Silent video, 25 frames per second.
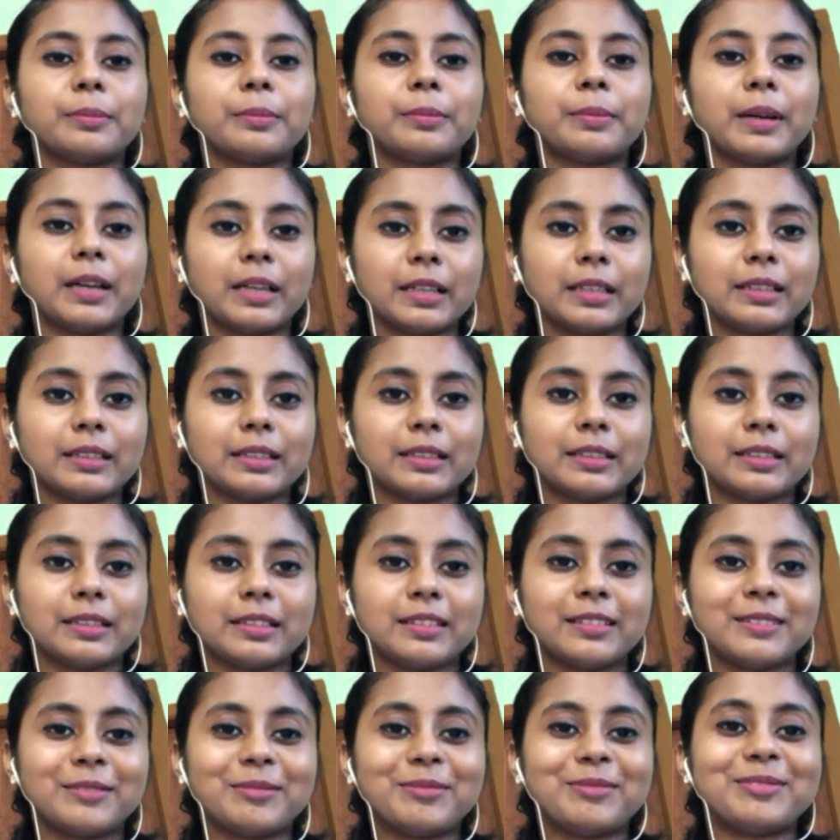But
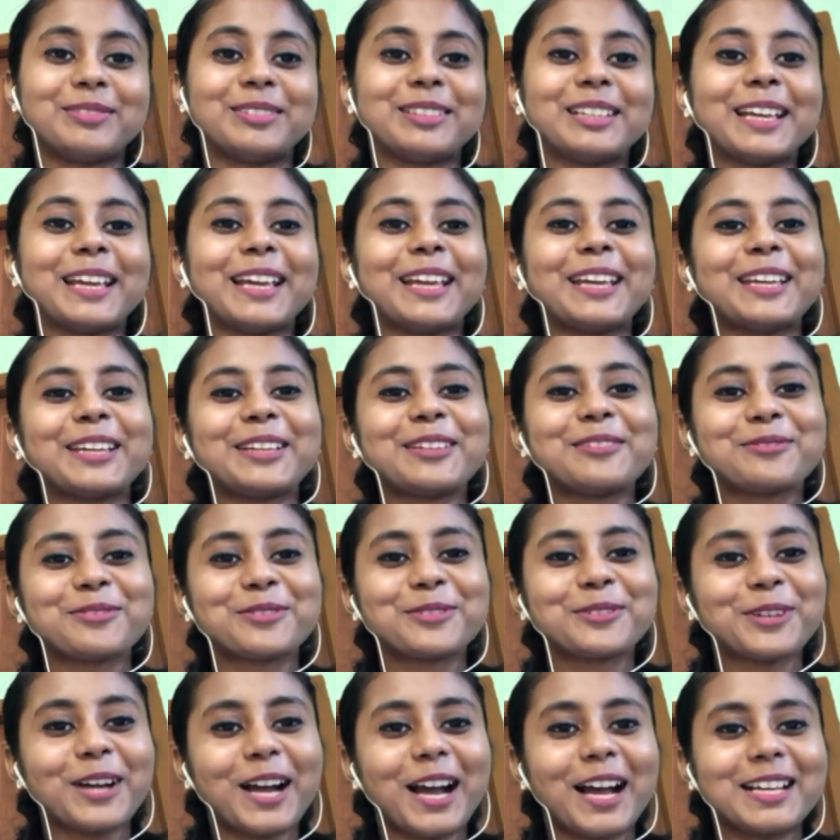if
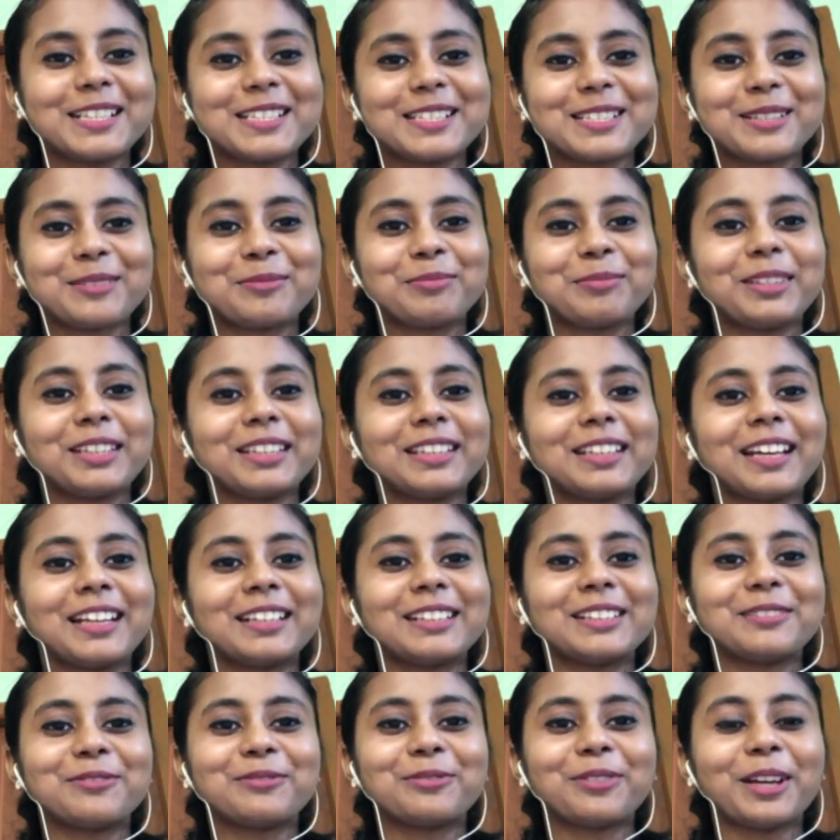you ask me that
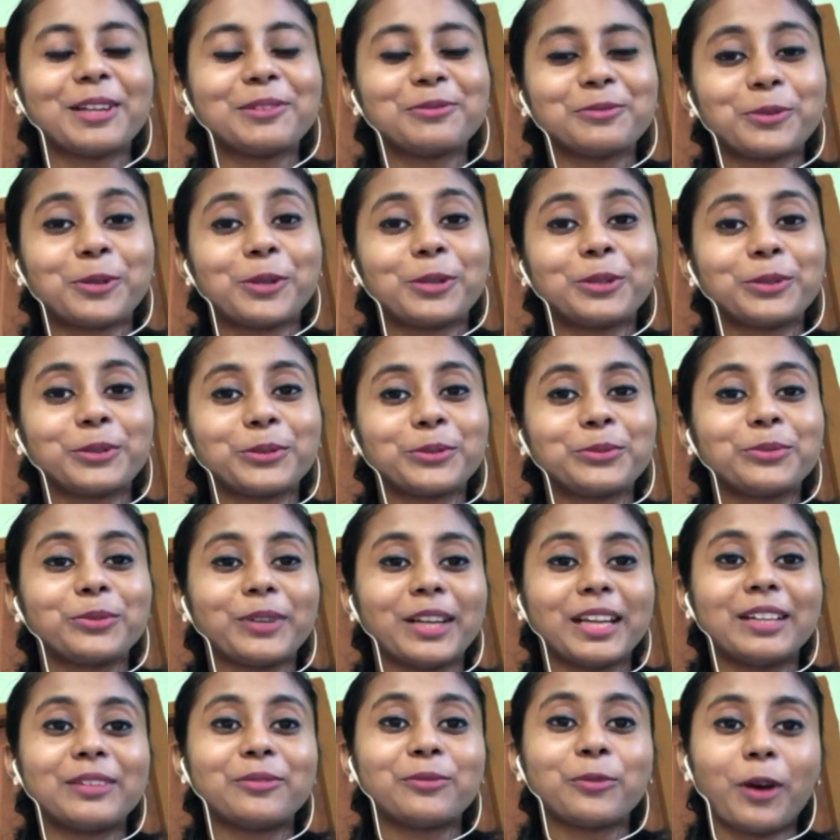if I want to
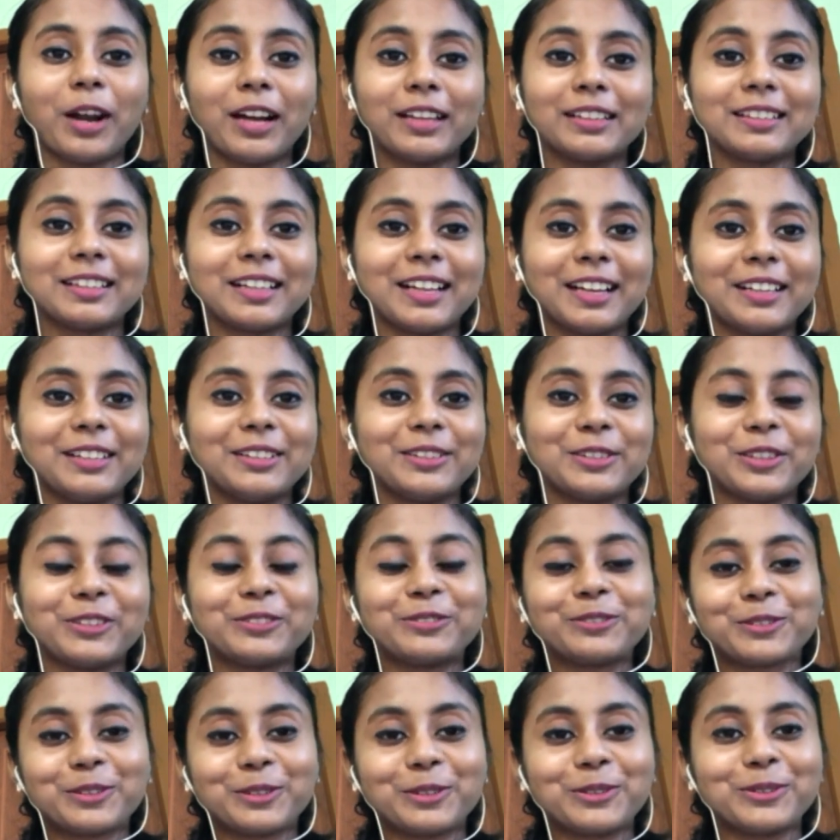wear one kind of
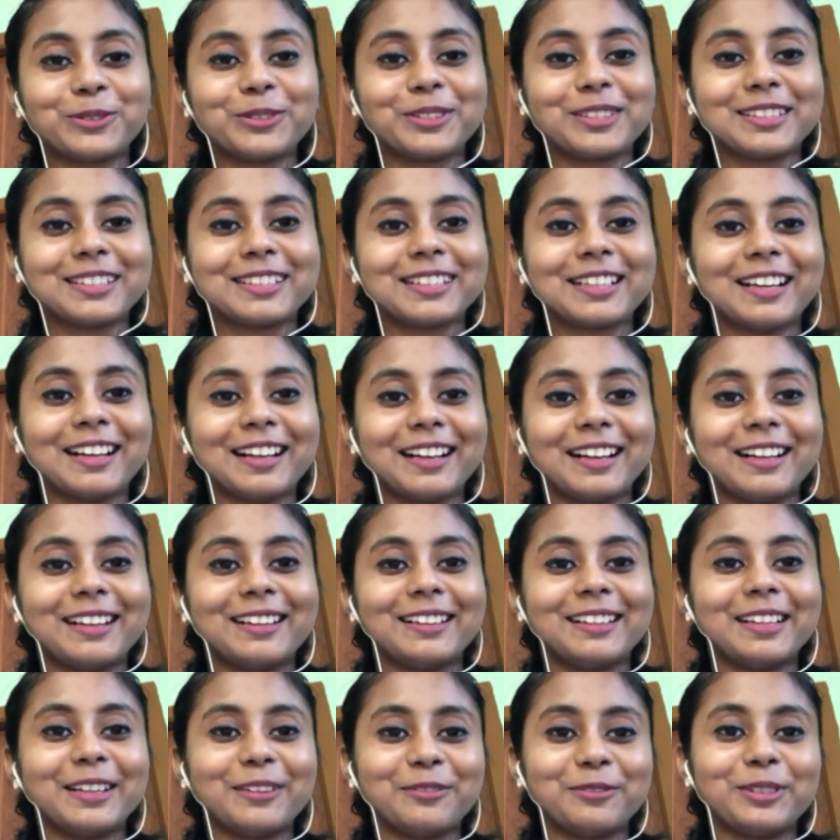clothes
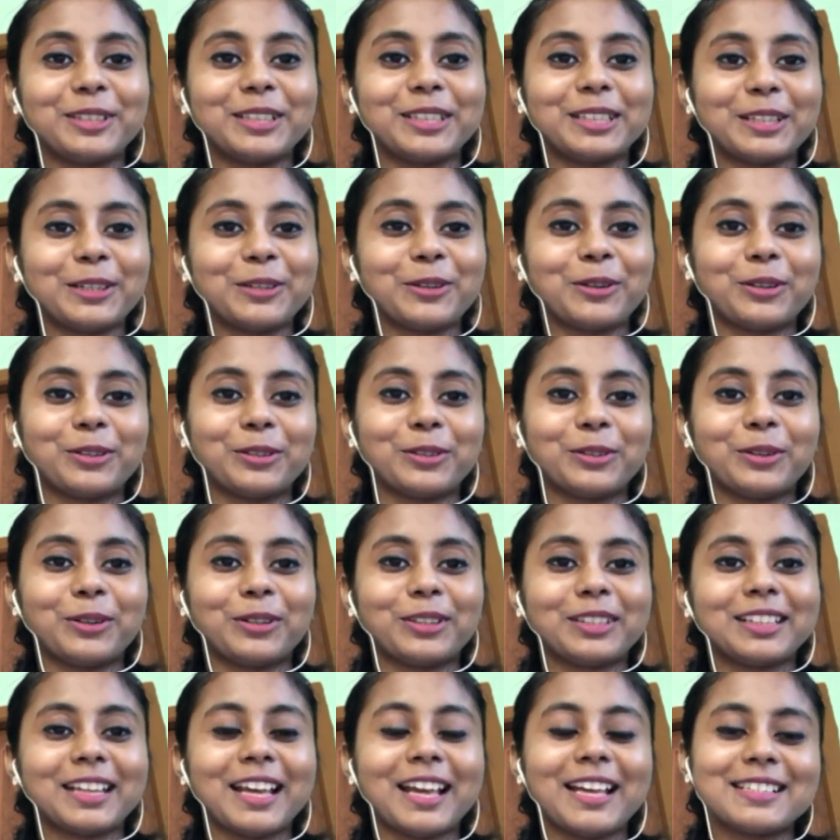every day or not,
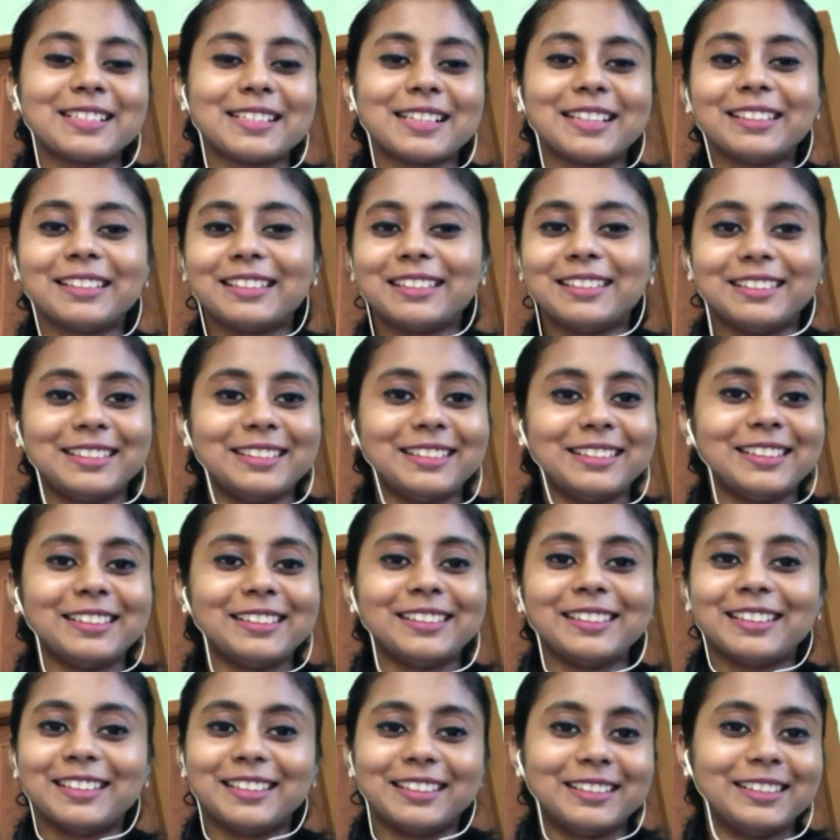as an
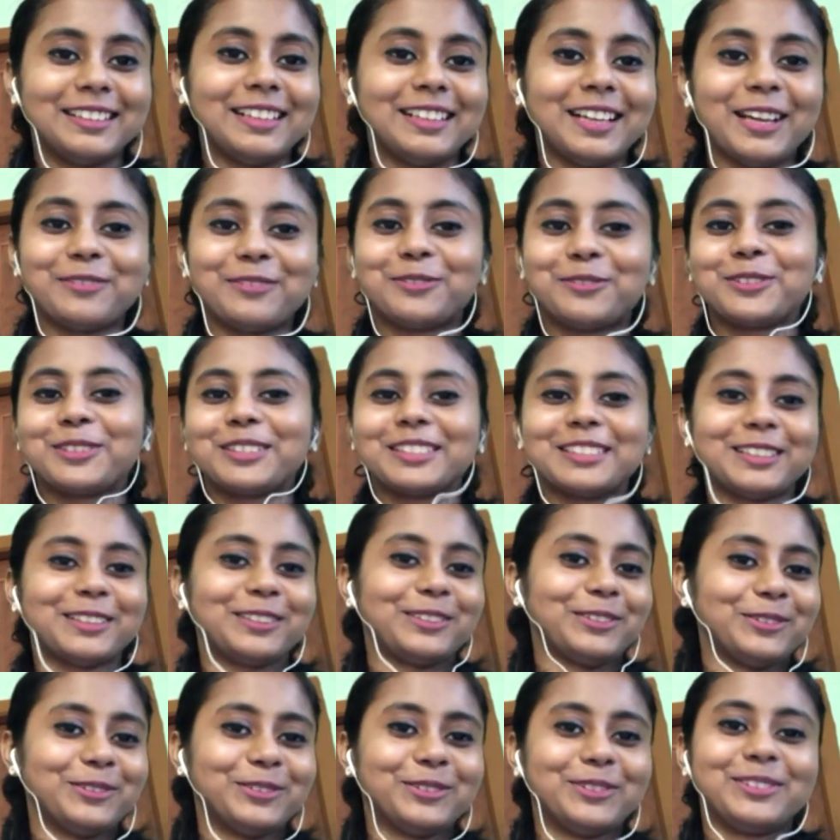Indian girl, I would say
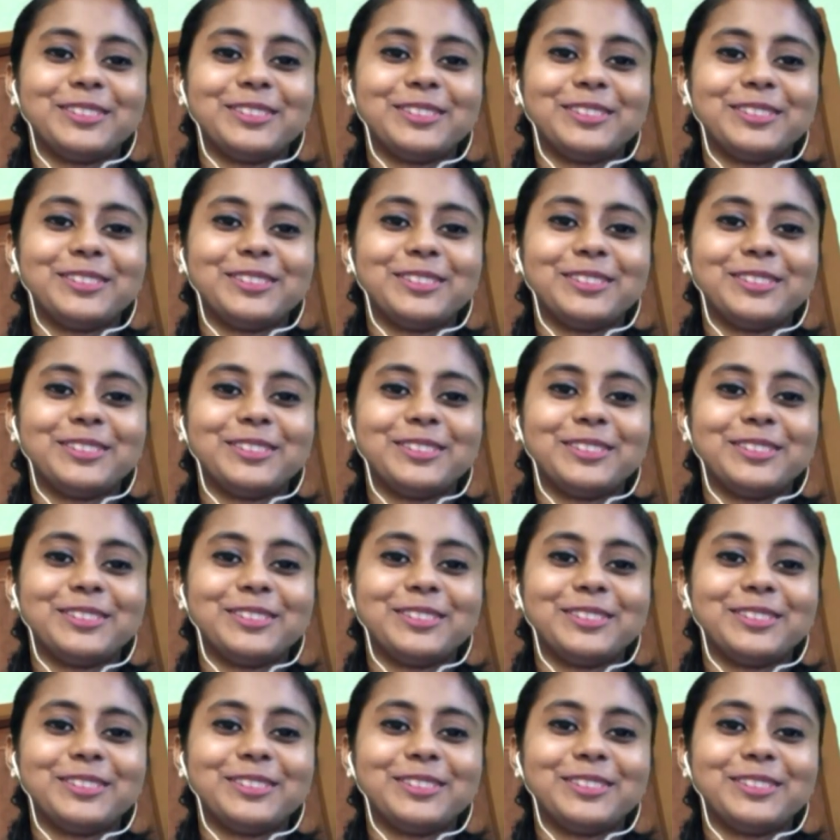no.